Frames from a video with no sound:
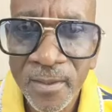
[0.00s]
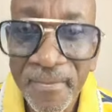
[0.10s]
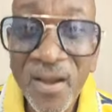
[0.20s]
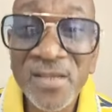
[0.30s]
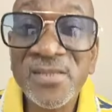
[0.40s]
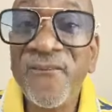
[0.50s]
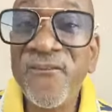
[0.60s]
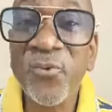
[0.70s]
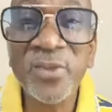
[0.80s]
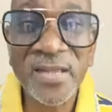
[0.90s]
Because the
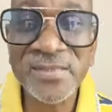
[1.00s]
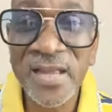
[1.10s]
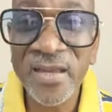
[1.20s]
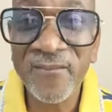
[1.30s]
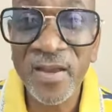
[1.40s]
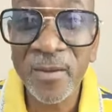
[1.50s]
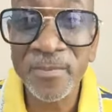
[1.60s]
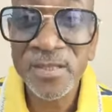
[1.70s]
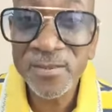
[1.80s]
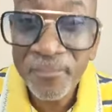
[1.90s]
fruit has not
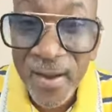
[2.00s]
developed.